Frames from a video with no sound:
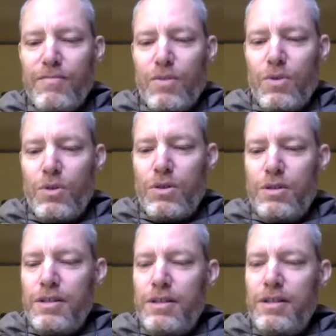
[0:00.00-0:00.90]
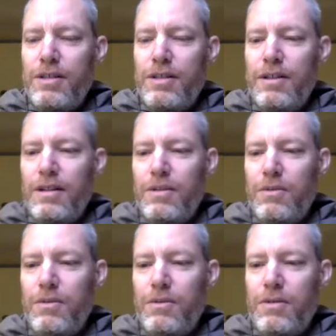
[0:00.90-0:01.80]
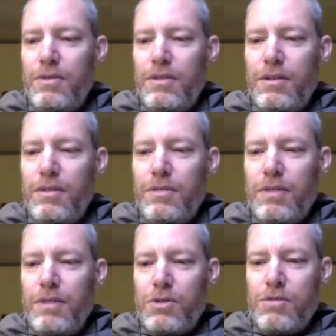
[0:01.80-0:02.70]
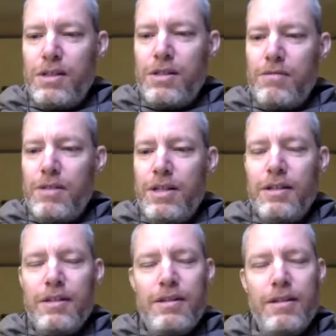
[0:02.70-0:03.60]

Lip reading: Or I was recently reading